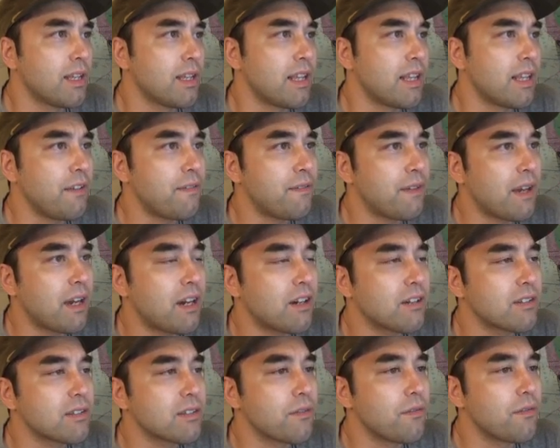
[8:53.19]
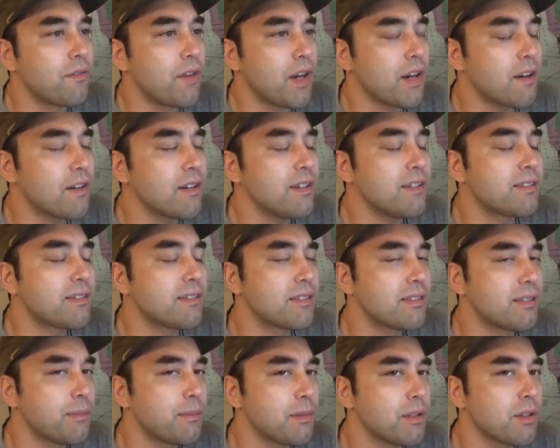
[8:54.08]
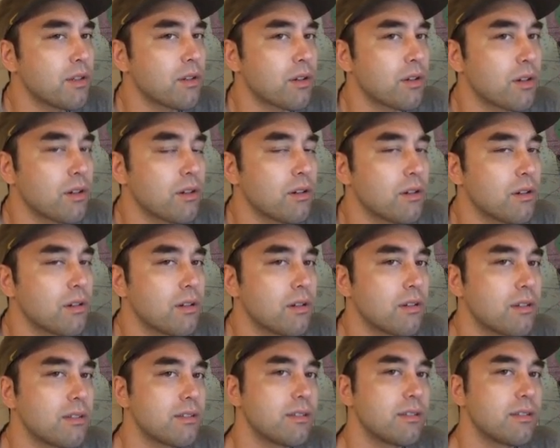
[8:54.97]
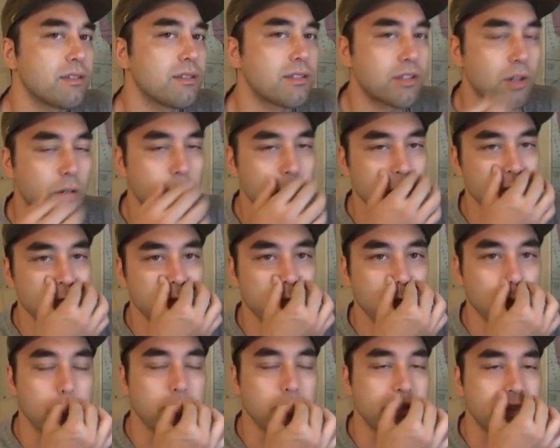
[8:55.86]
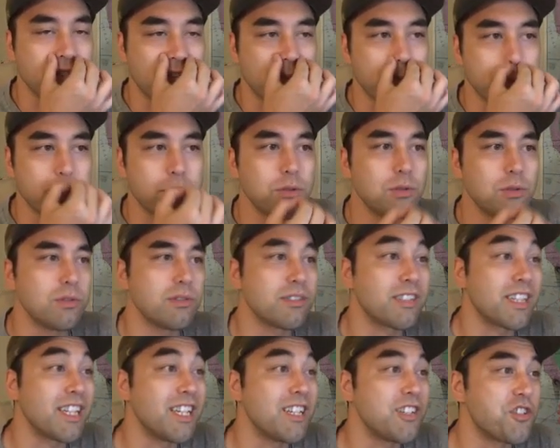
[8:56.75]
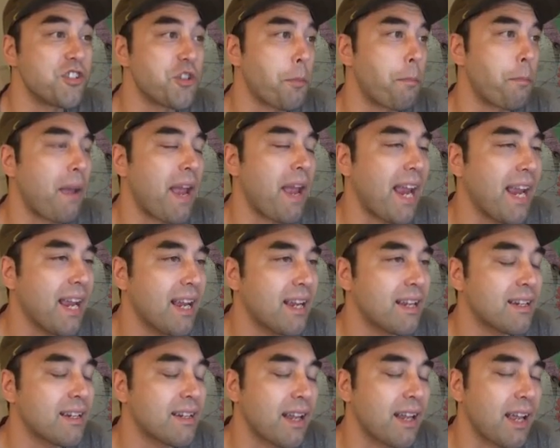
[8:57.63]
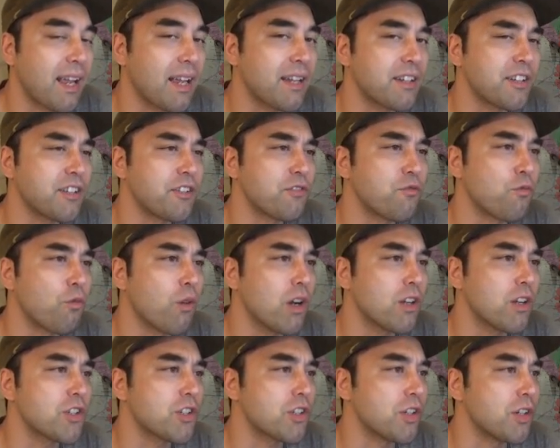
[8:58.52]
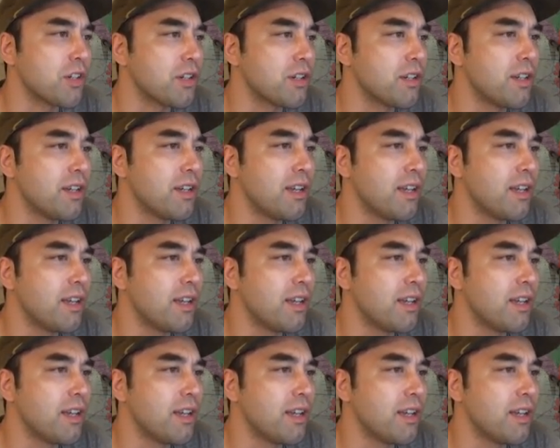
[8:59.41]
they found very similar stone or STEM tools in Japan and in Russia,